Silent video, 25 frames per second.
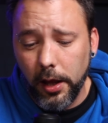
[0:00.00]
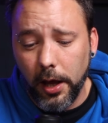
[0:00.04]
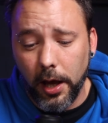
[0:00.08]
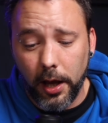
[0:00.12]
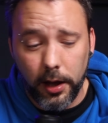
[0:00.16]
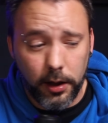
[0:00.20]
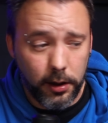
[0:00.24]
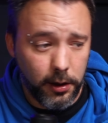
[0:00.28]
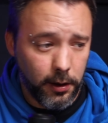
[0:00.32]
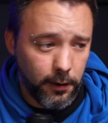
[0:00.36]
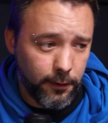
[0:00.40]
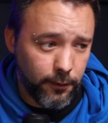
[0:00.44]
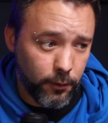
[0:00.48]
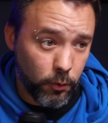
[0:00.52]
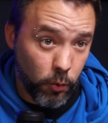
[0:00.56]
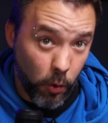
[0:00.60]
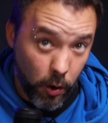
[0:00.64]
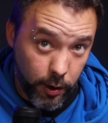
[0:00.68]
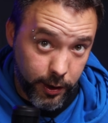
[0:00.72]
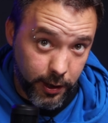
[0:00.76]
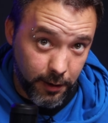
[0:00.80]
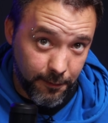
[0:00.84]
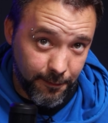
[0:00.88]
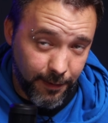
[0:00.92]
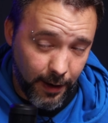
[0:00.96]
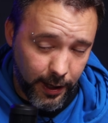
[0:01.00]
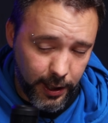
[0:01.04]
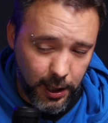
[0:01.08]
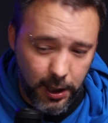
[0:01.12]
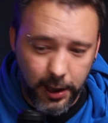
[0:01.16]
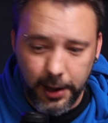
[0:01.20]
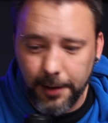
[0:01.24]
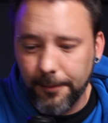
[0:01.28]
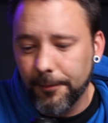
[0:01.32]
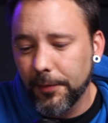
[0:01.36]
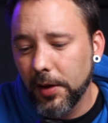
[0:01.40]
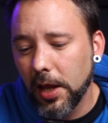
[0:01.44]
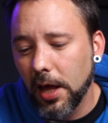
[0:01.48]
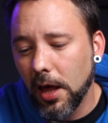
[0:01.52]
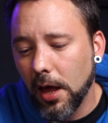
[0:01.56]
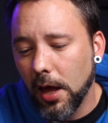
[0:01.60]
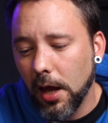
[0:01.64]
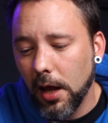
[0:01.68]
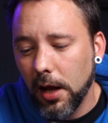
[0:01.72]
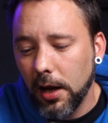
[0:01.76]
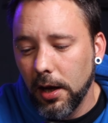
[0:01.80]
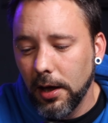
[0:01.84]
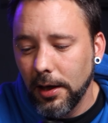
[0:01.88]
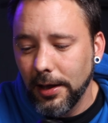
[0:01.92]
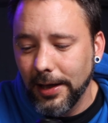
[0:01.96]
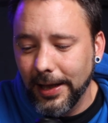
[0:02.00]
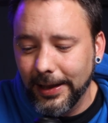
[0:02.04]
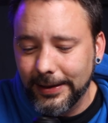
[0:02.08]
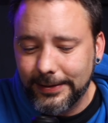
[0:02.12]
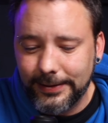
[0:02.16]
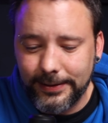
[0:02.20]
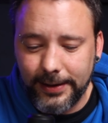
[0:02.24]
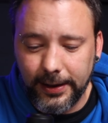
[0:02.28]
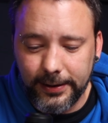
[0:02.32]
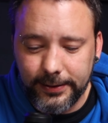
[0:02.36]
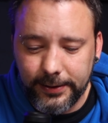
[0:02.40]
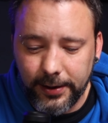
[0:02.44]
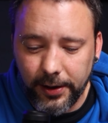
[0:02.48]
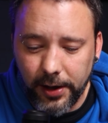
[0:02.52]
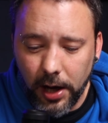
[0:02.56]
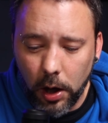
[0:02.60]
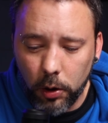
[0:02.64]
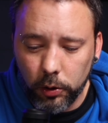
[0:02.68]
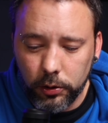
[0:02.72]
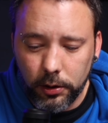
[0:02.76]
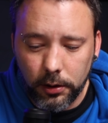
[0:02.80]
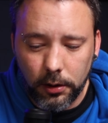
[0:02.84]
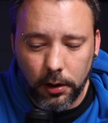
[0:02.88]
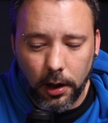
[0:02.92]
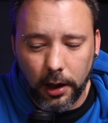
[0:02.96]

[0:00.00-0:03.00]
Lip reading: and it's working finally, let's test it out.